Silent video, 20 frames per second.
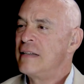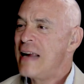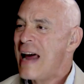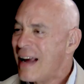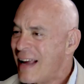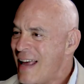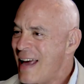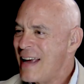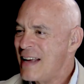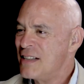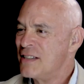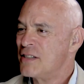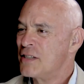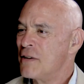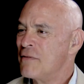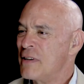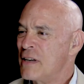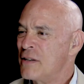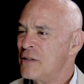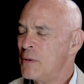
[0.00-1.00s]
decades
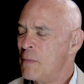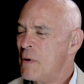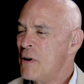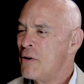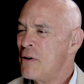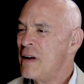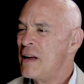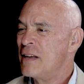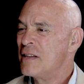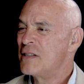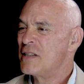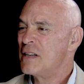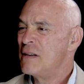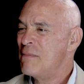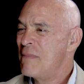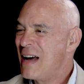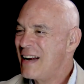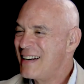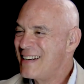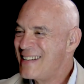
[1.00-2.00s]
of experience
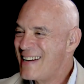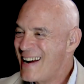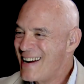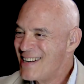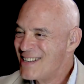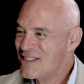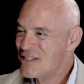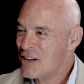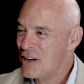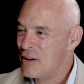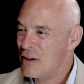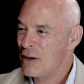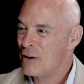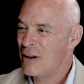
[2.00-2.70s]
in meditation.